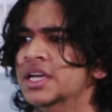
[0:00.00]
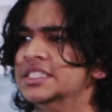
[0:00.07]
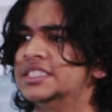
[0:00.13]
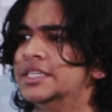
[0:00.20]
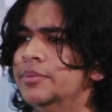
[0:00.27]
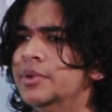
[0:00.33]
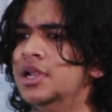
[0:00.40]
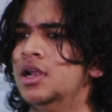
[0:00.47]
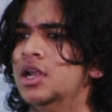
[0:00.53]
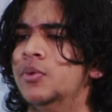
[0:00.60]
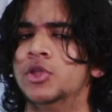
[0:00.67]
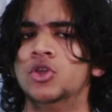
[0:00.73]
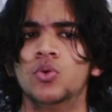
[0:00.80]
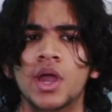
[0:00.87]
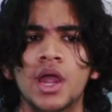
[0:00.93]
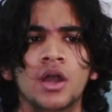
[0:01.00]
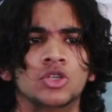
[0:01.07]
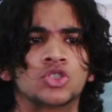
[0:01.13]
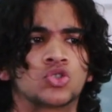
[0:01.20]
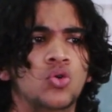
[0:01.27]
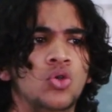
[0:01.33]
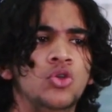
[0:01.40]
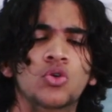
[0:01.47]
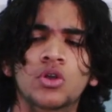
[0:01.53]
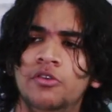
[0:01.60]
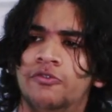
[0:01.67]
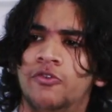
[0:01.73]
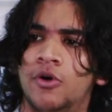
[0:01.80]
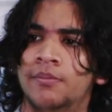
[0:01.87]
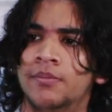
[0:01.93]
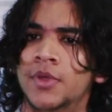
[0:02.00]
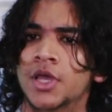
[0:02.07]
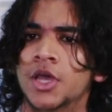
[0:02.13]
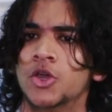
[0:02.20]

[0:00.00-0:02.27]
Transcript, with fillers: Similarly, when you wear a school uniform,